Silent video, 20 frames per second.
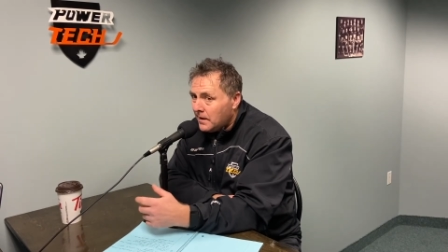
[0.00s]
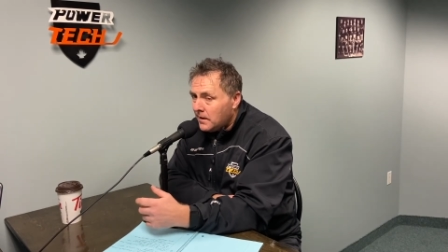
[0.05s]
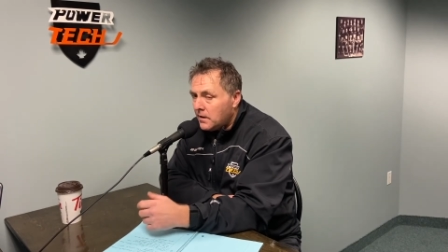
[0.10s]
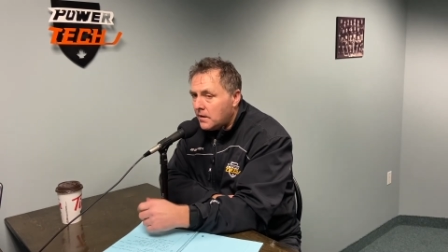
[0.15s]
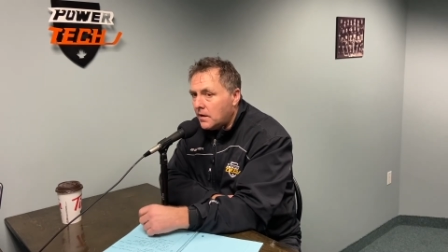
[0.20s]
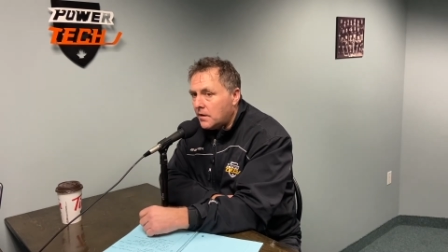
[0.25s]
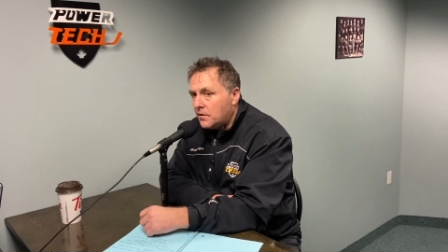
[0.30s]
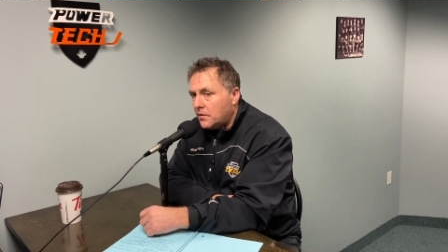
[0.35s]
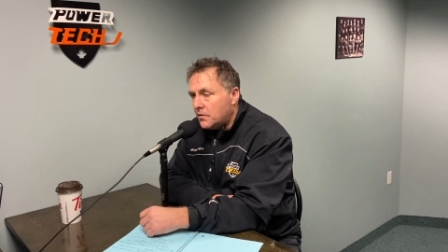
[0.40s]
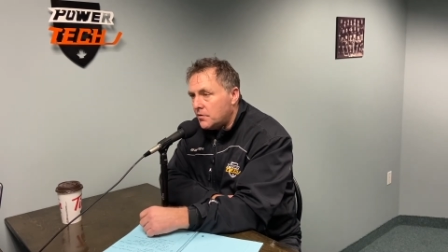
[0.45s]
you
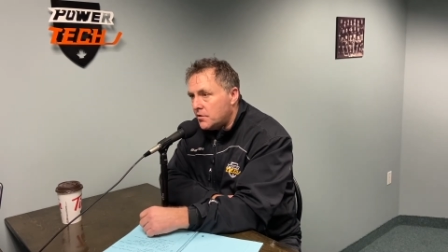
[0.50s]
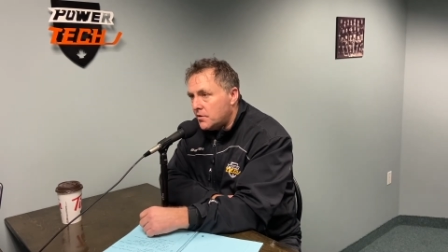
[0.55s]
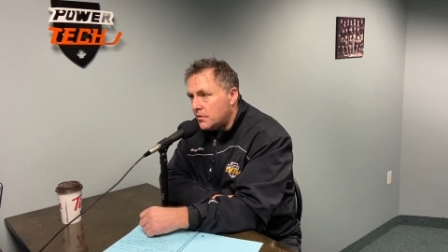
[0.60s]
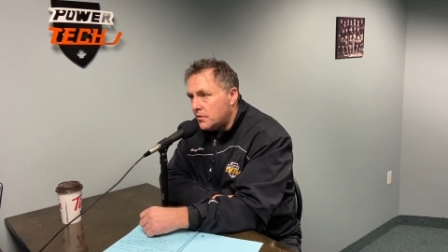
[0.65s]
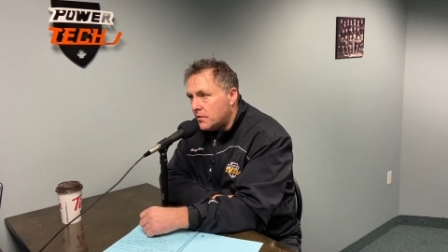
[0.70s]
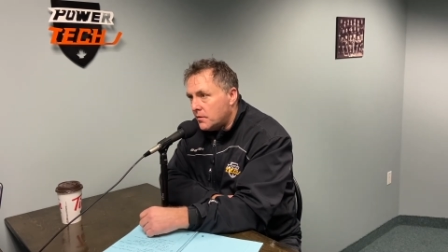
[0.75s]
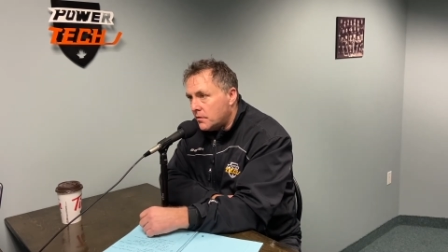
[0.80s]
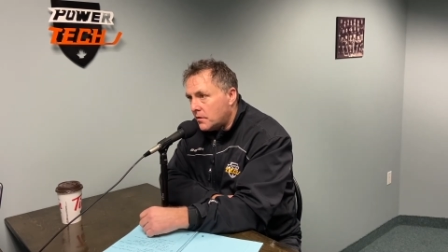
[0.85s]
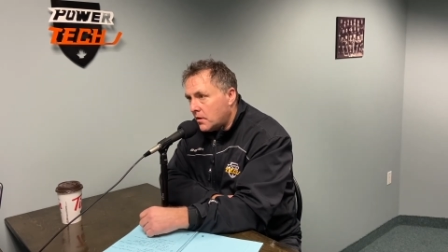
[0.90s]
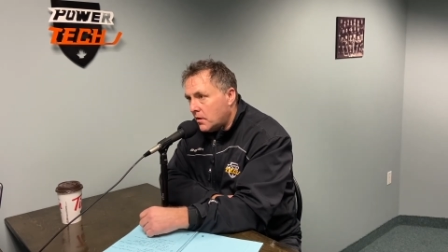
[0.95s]
get to a
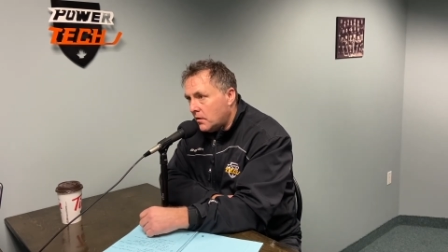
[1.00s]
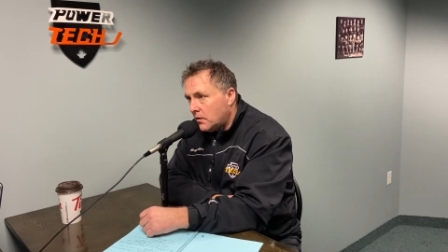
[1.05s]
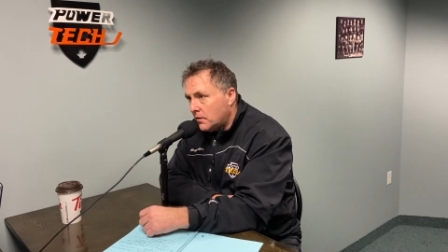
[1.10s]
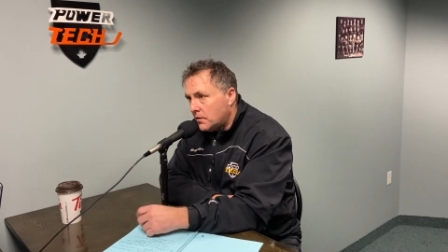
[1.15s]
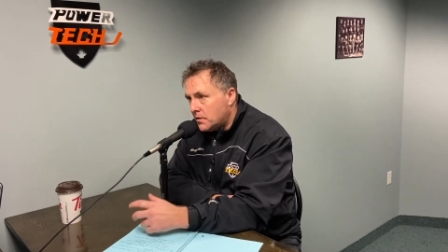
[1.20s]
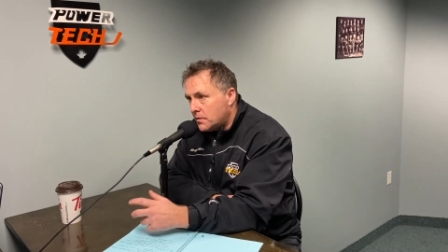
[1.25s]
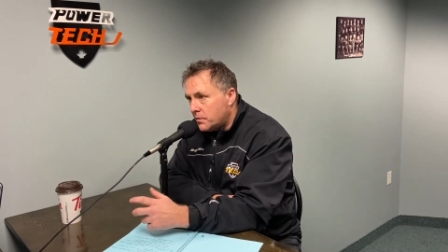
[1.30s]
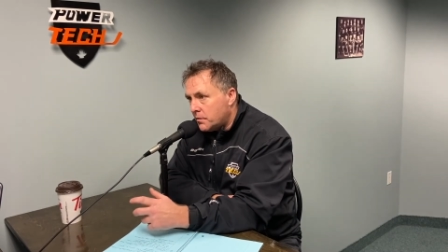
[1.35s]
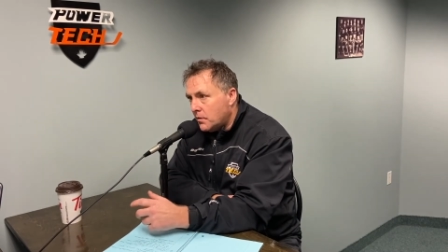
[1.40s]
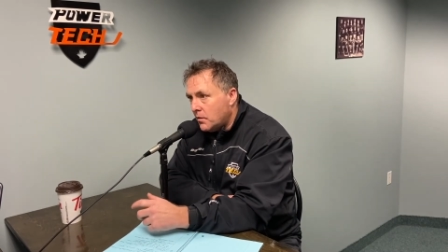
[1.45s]
junior,
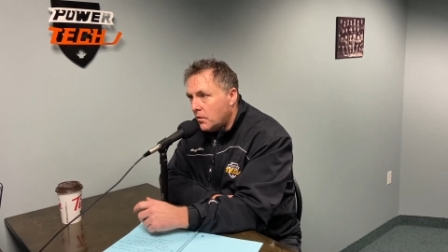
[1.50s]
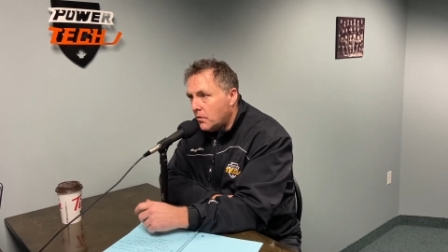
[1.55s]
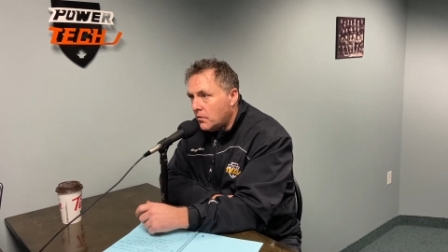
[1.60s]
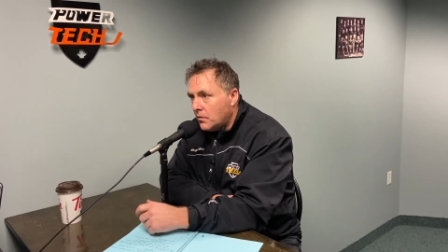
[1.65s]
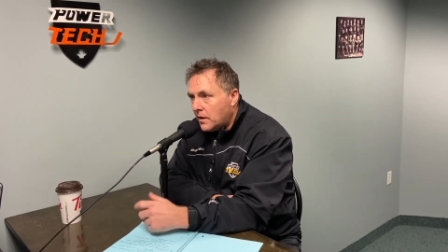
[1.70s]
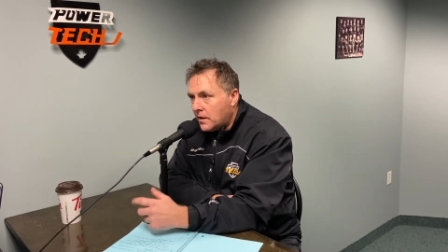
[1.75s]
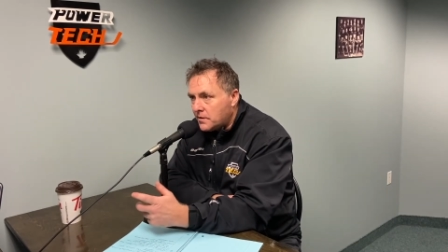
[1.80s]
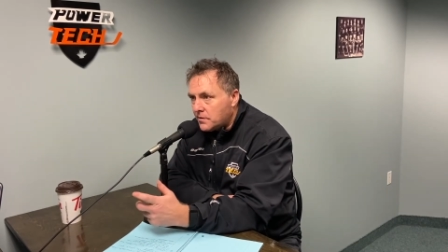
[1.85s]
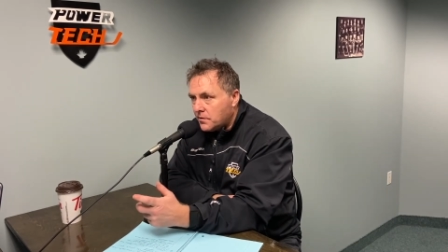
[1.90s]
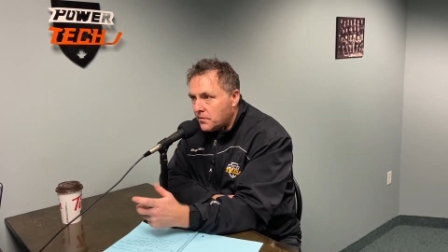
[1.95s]
college, pro,
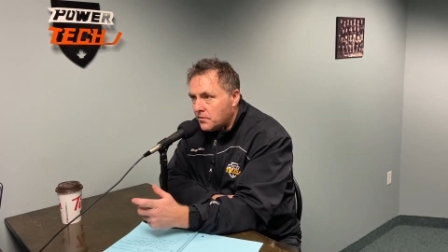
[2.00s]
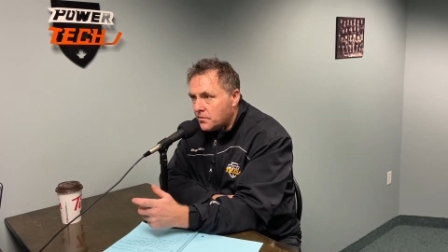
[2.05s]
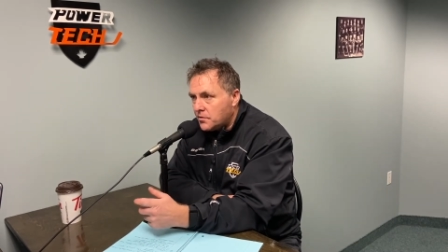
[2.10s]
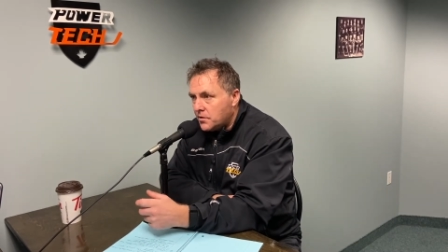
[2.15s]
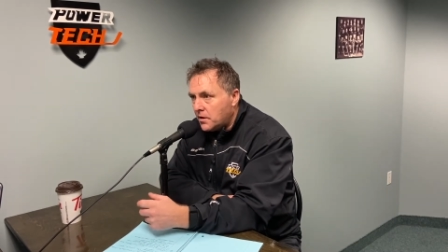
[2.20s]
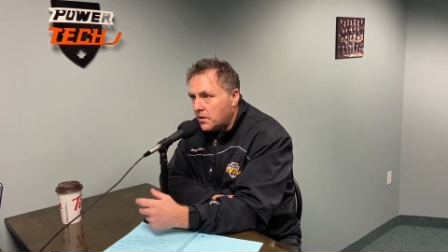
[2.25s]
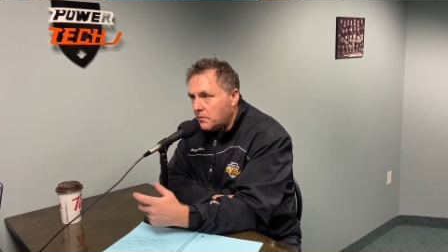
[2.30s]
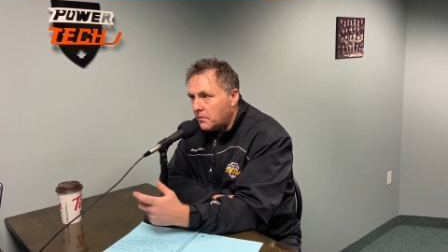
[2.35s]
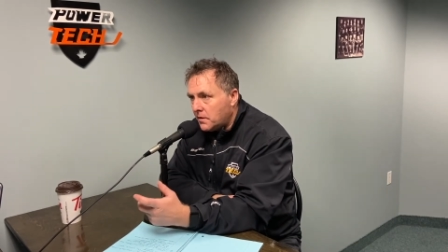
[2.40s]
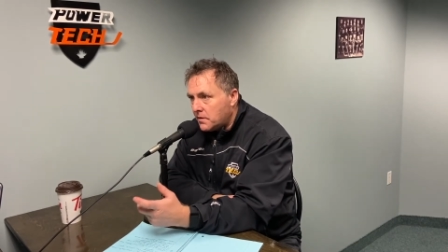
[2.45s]
that's their job,